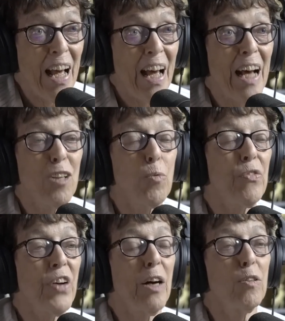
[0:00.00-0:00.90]
And we
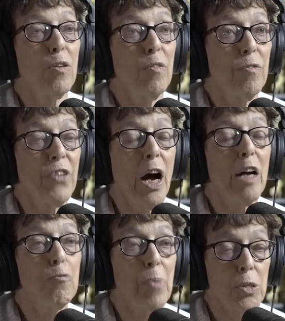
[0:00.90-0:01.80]
found
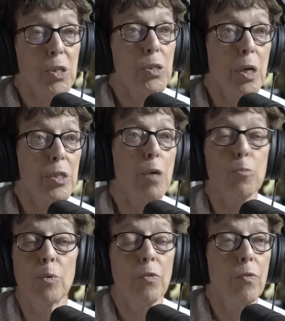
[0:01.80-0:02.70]
five pesticides that
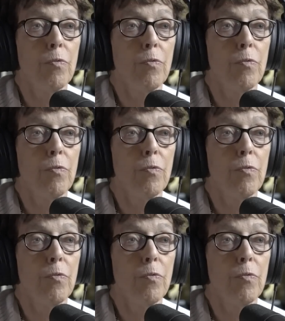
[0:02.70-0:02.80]
were